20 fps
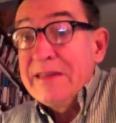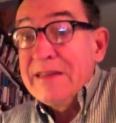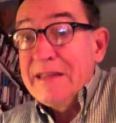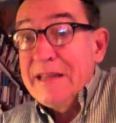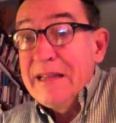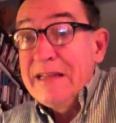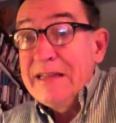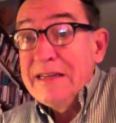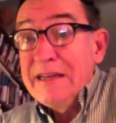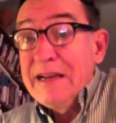
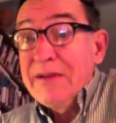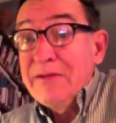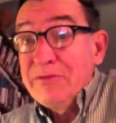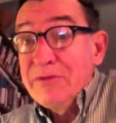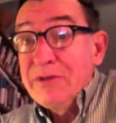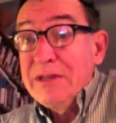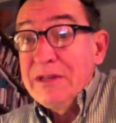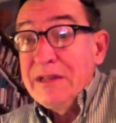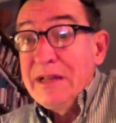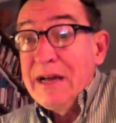Then I
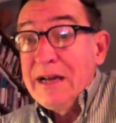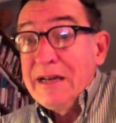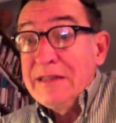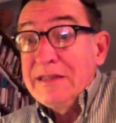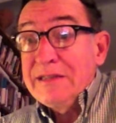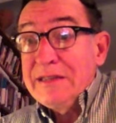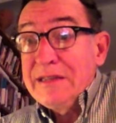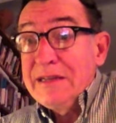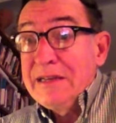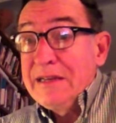
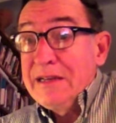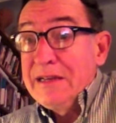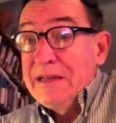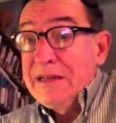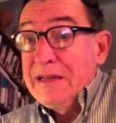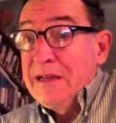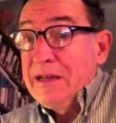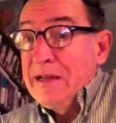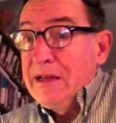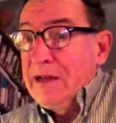realized
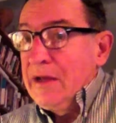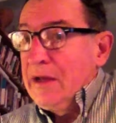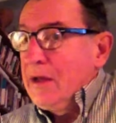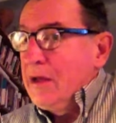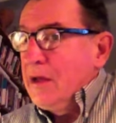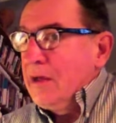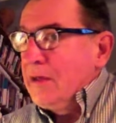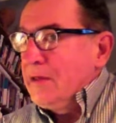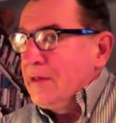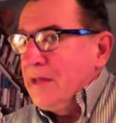
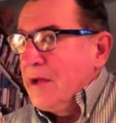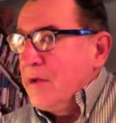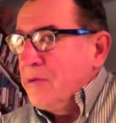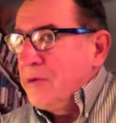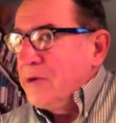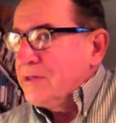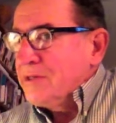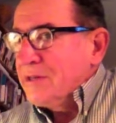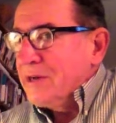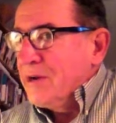that
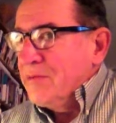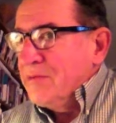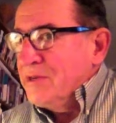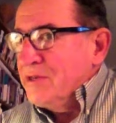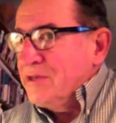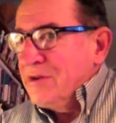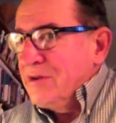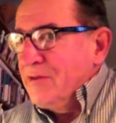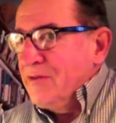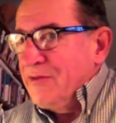wasn't our
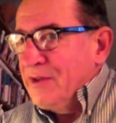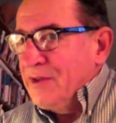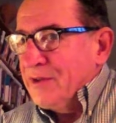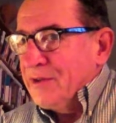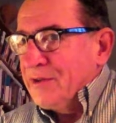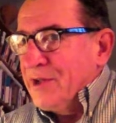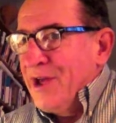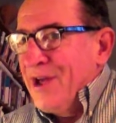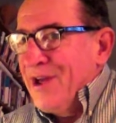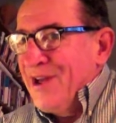mission field.
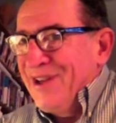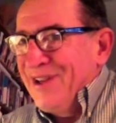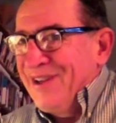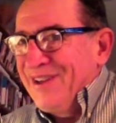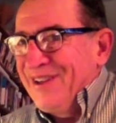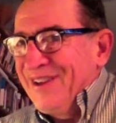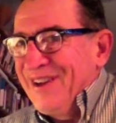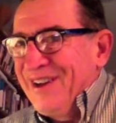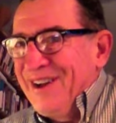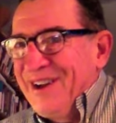
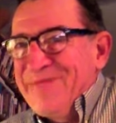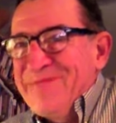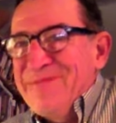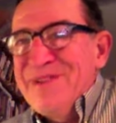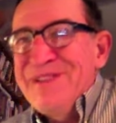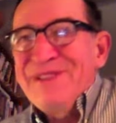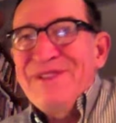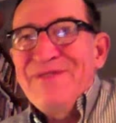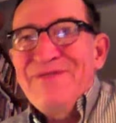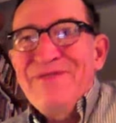Our
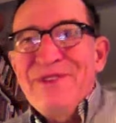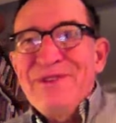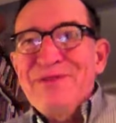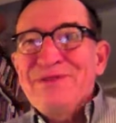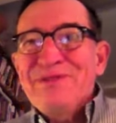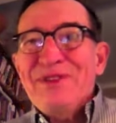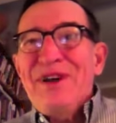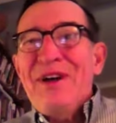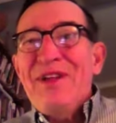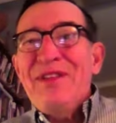mission field
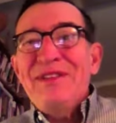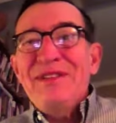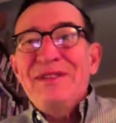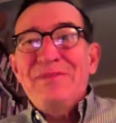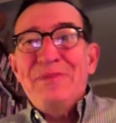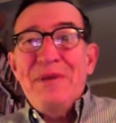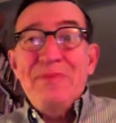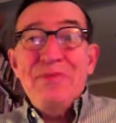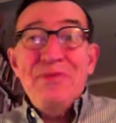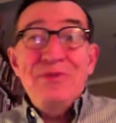was all these
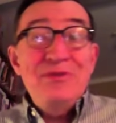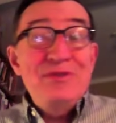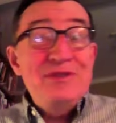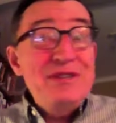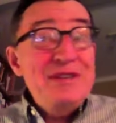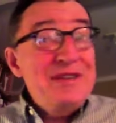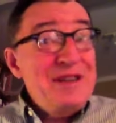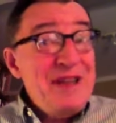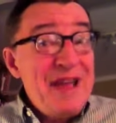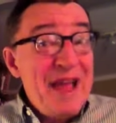people who
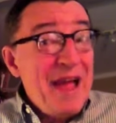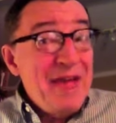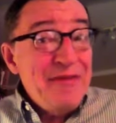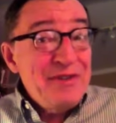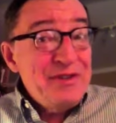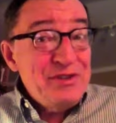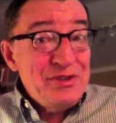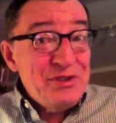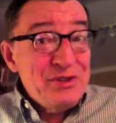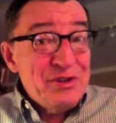didn't have
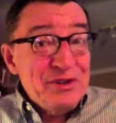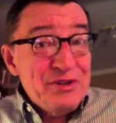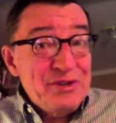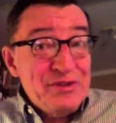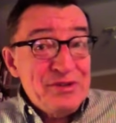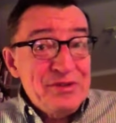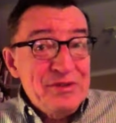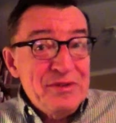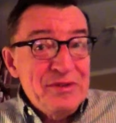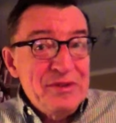a
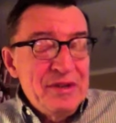church.